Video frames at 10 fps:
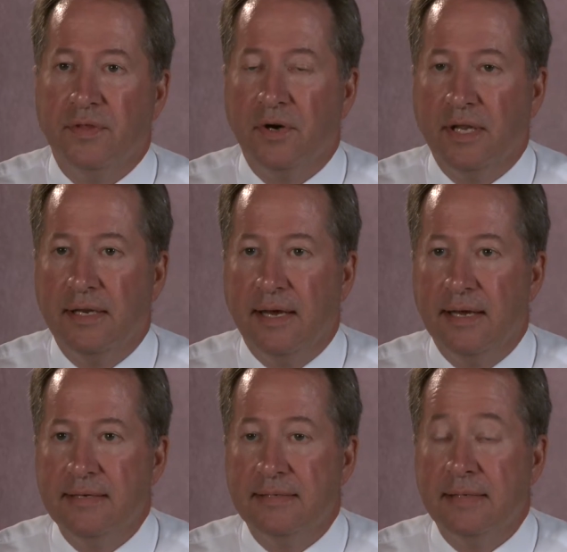30
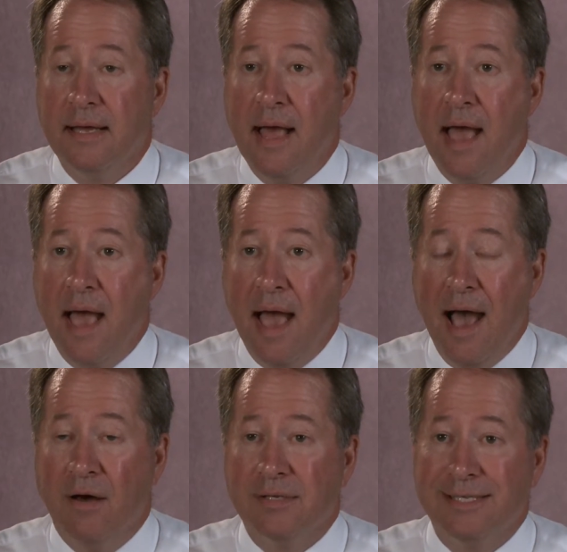days
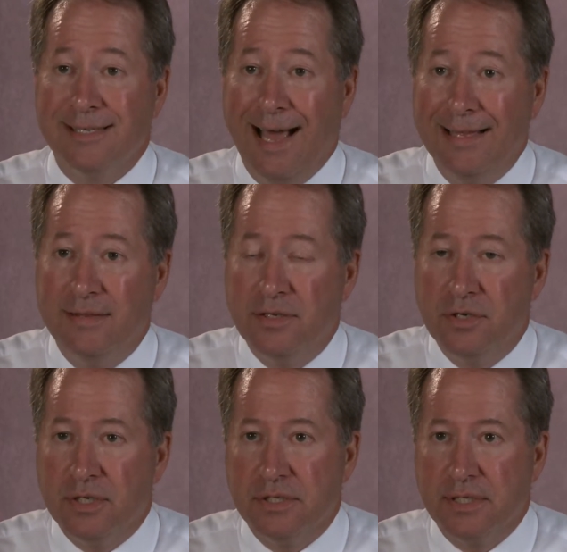outside the
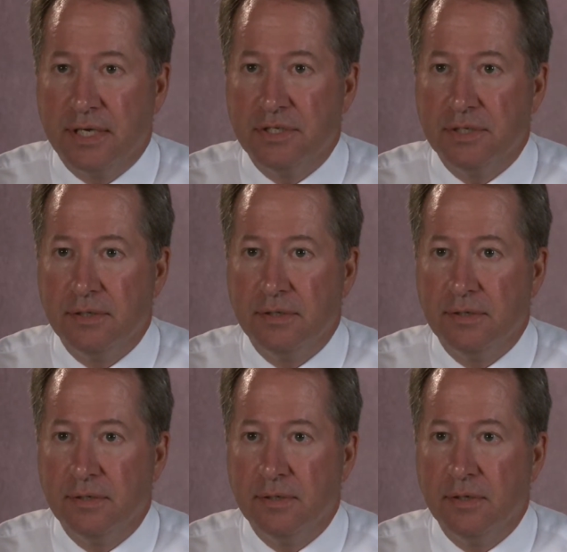jurisdiction
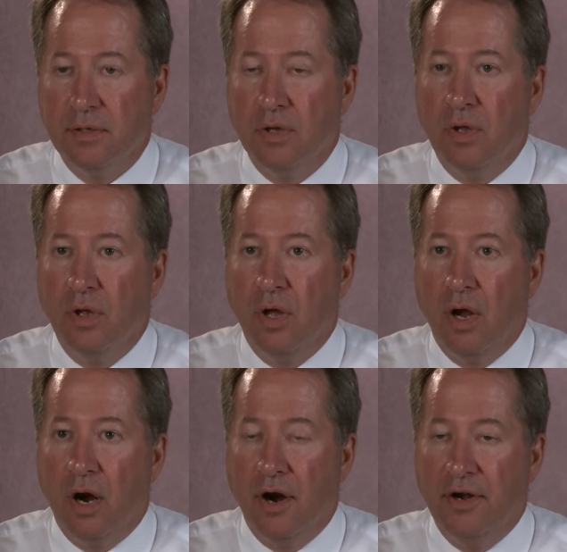
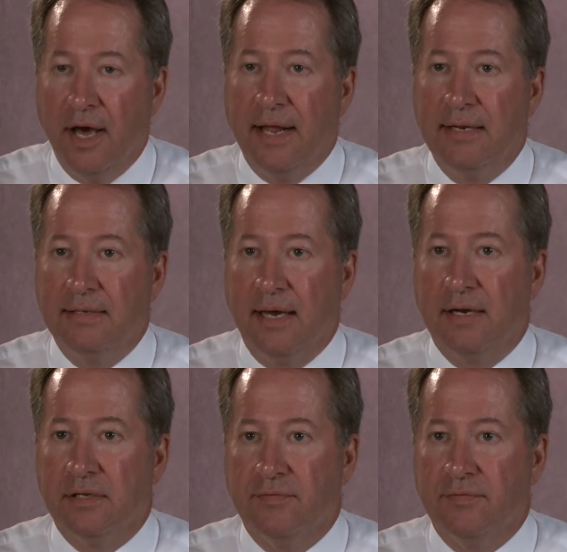are not entitled to